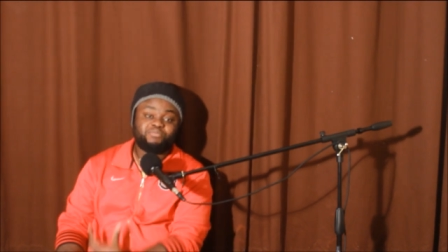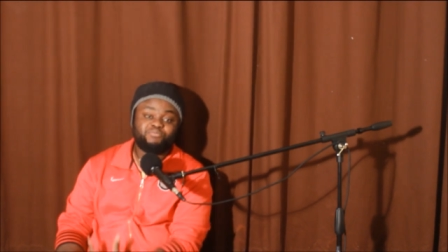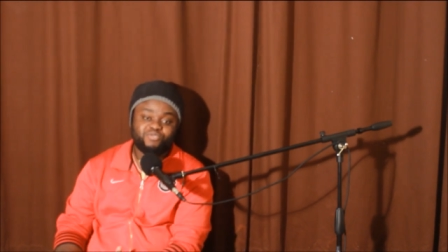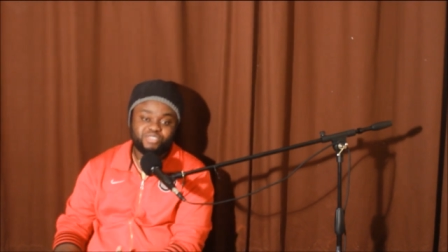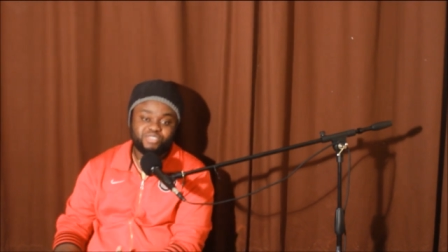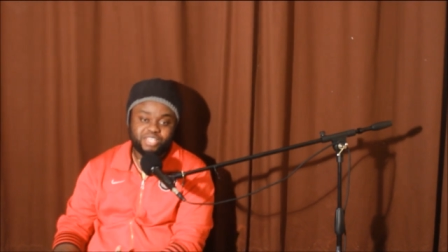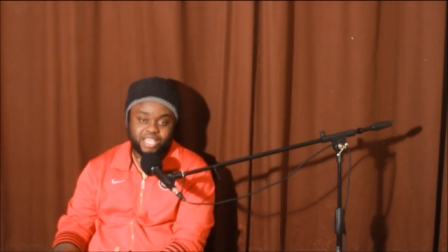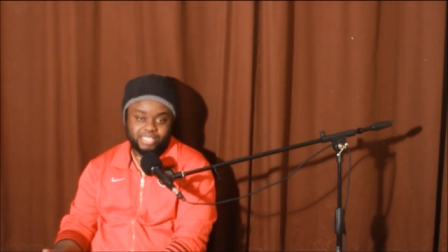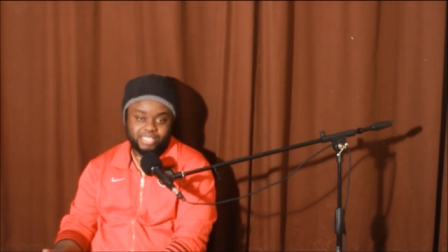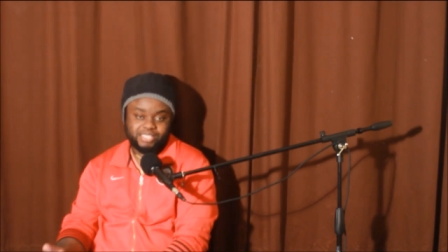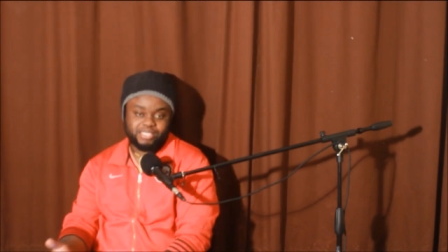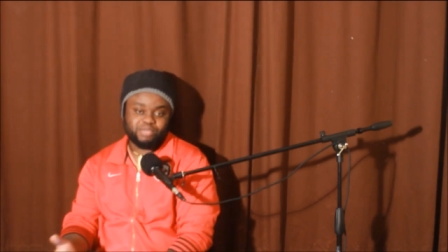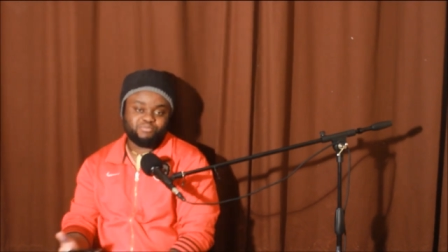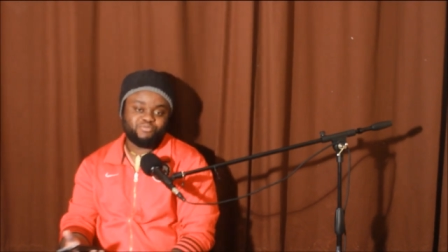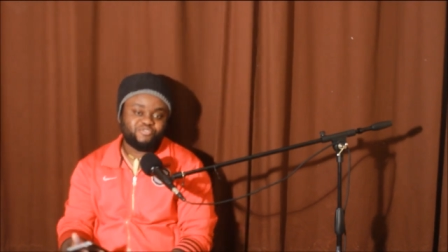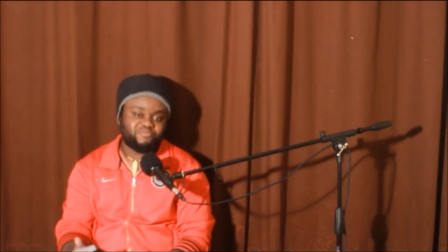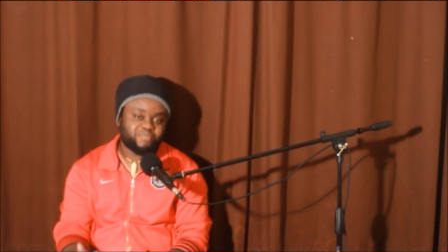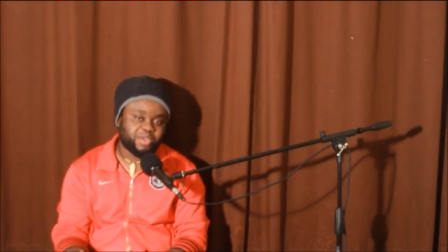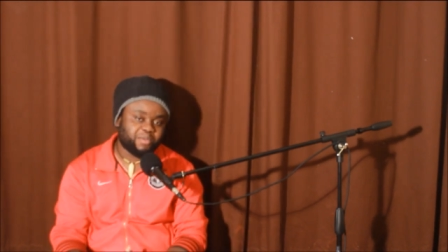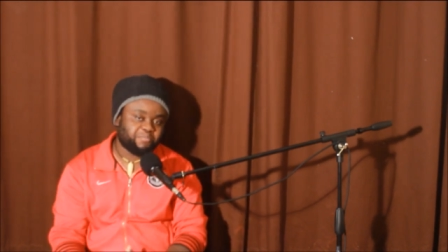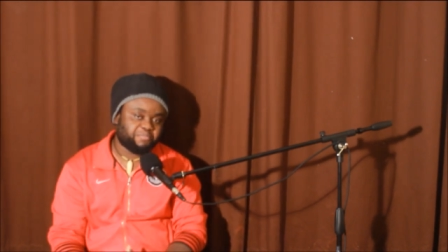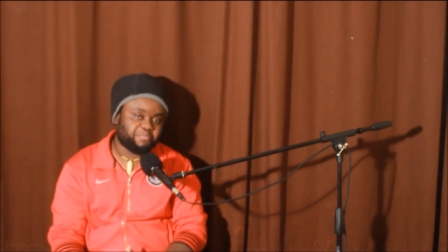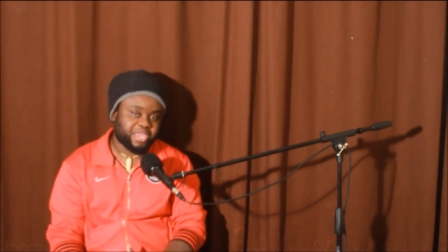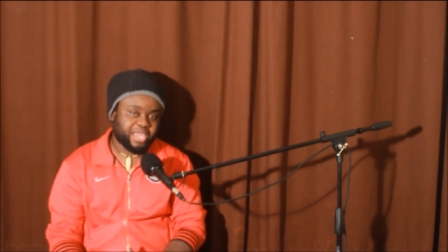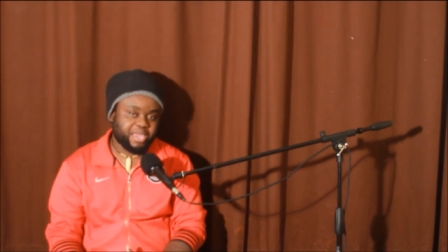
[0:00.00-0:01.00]
Mo- there's a
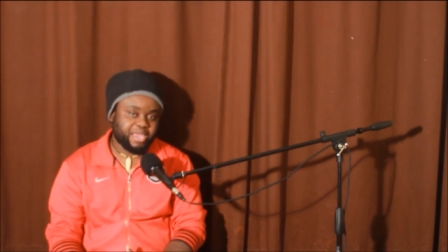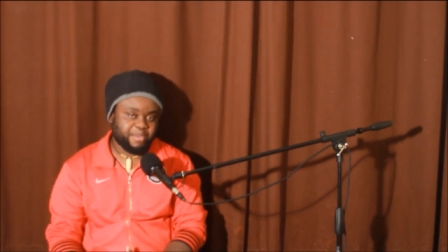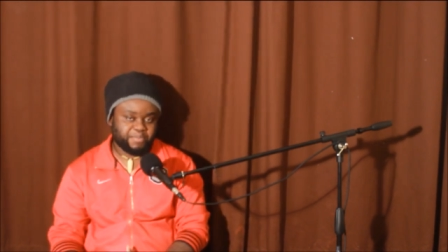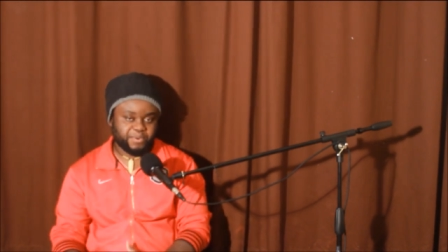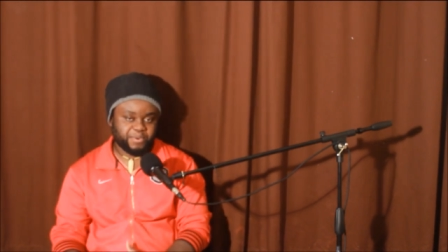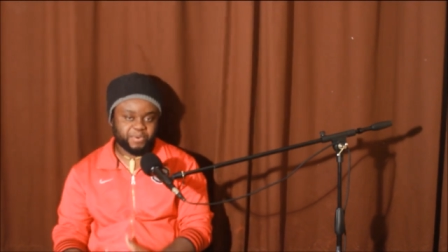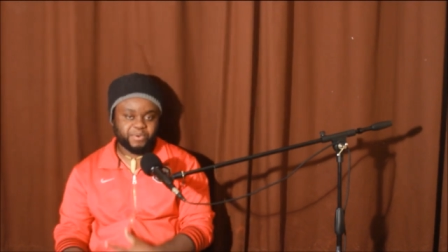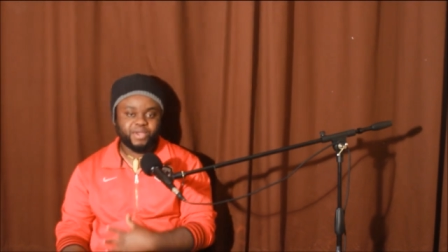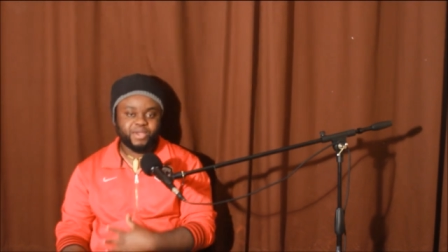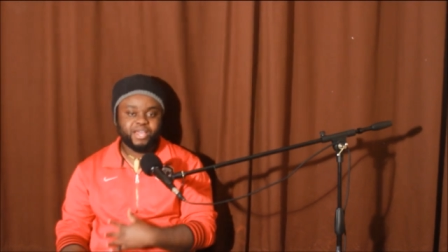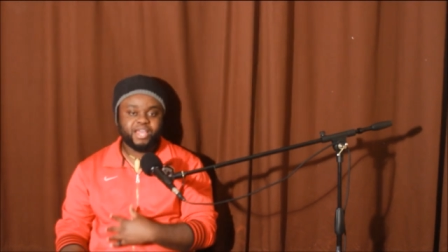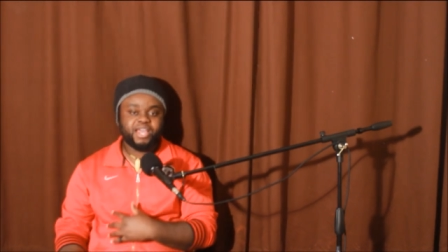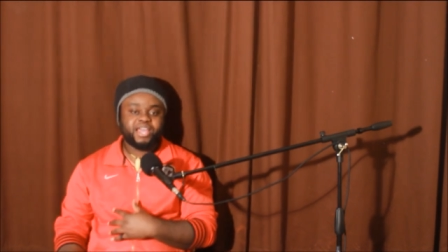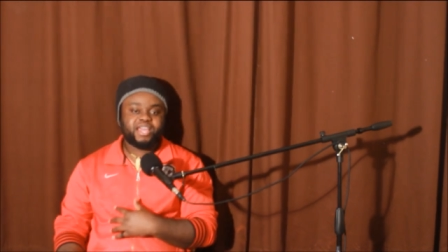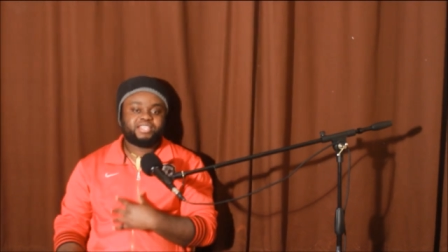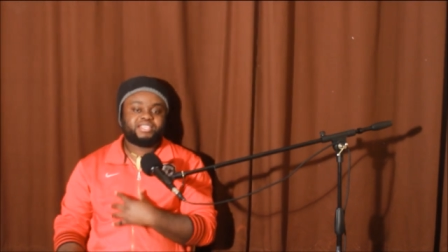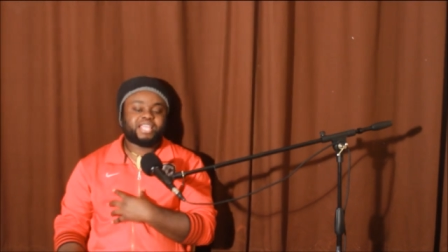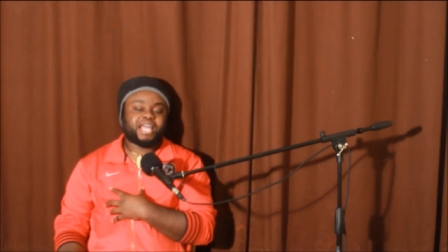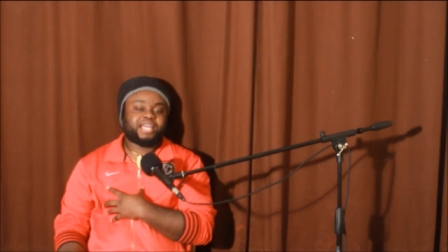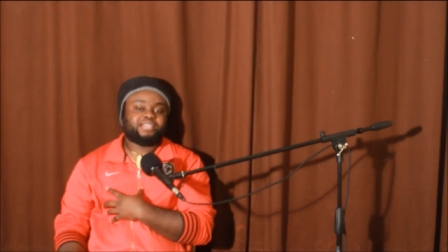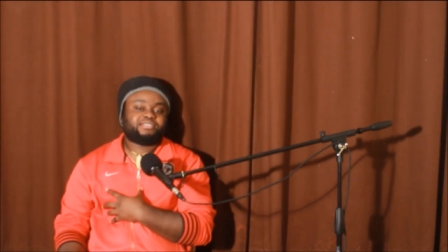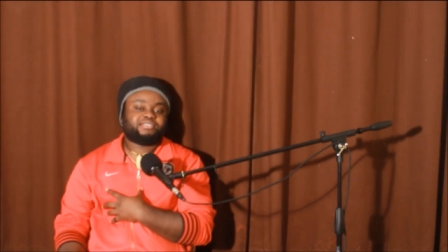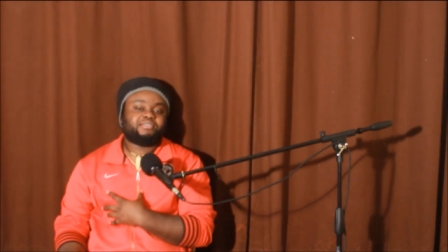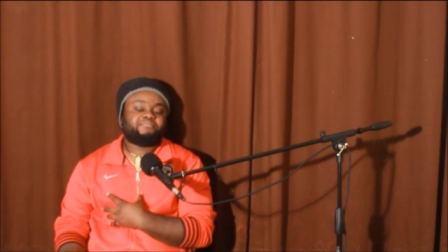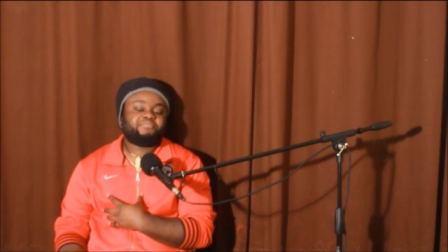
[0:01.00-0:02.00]
movement ah. people.
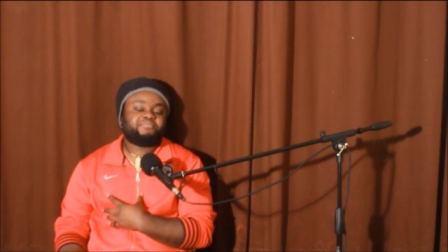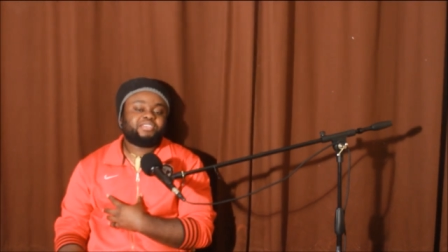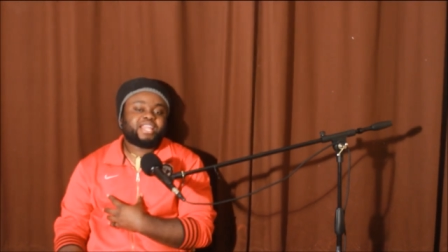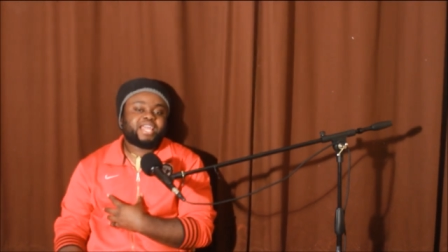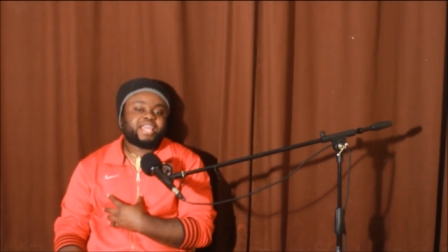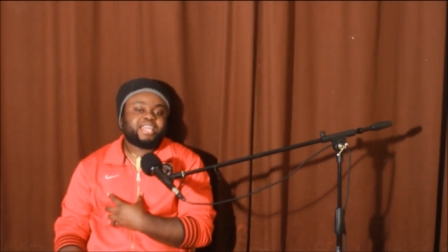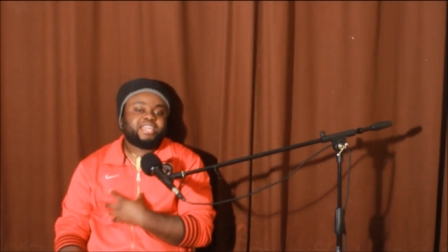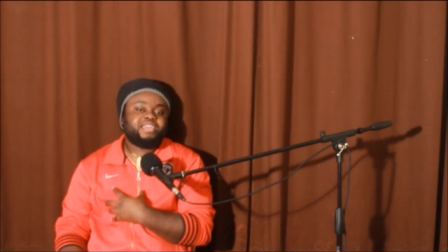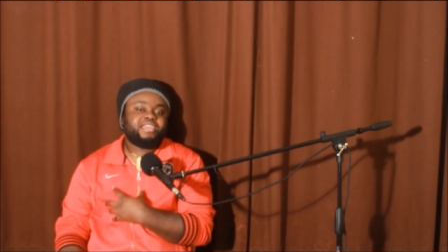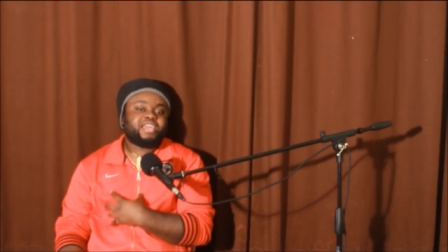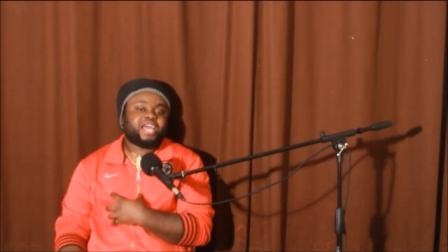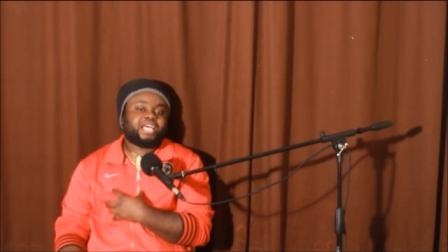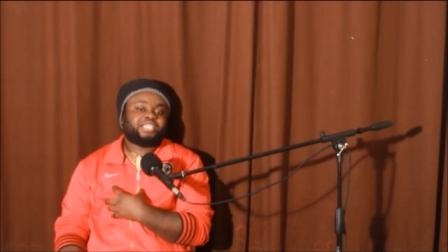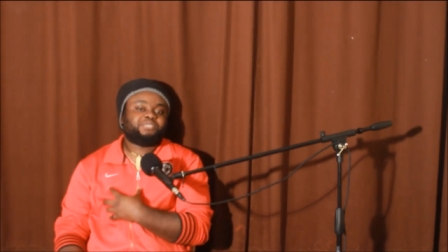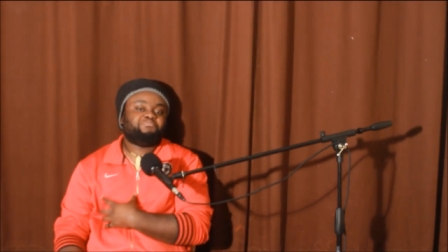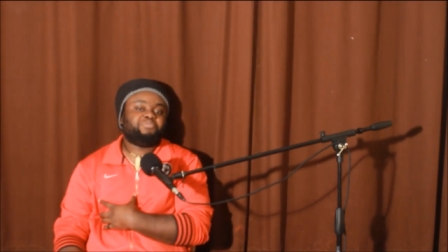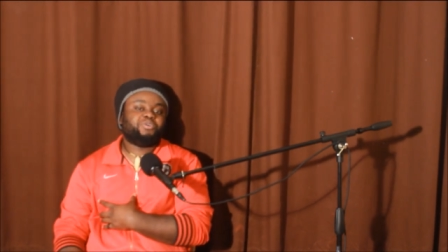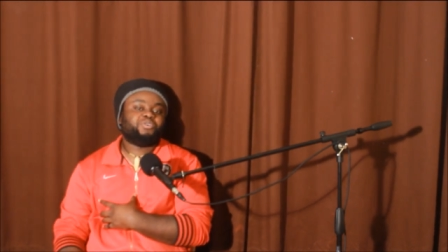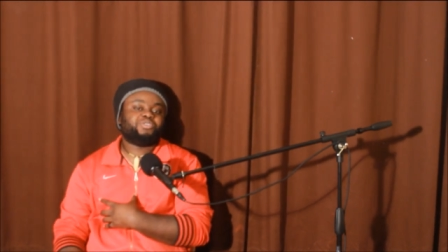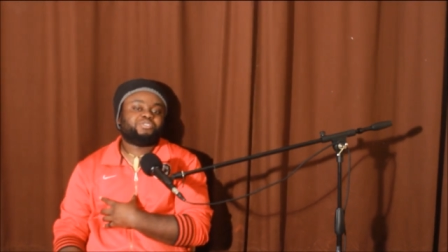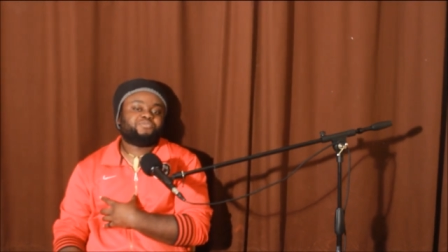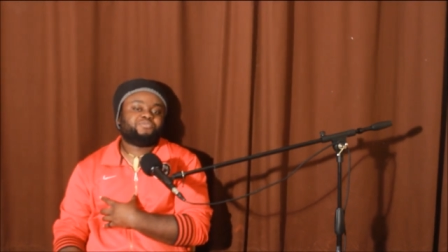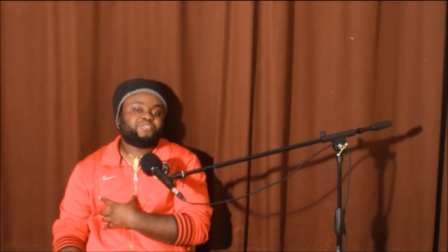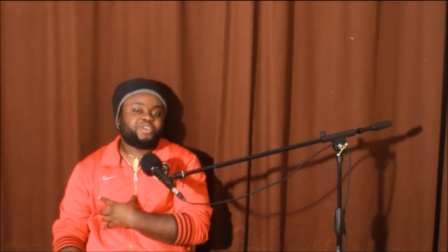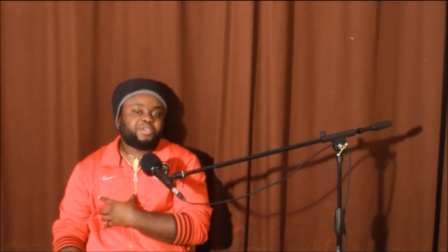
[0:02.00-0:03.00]
That's something that he has
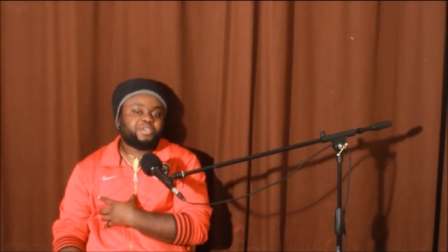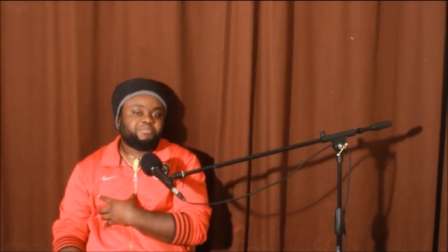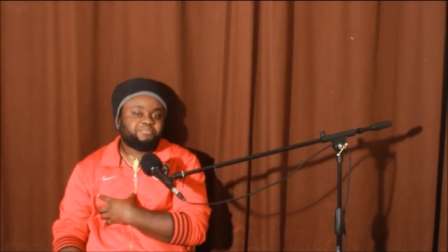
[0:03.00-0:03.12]
built for